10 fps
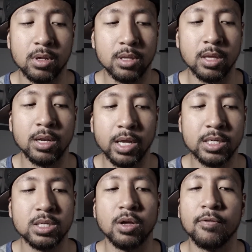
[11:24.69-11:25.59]
The
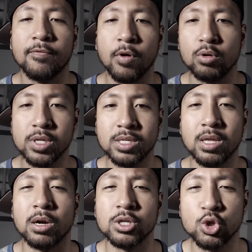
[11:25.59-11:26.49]
list of verses
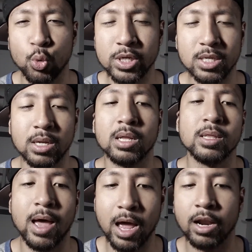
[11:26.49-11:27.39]
that are twisted in
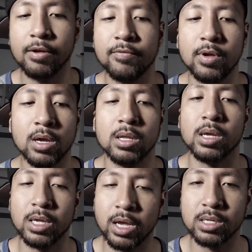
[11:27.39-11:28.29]
the NIV and the
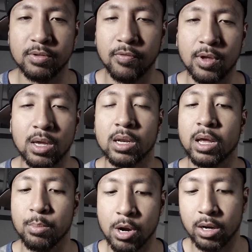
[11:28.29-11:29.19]
ESV and the
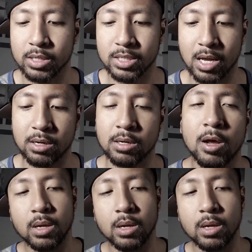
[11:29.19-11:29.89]
American Standard,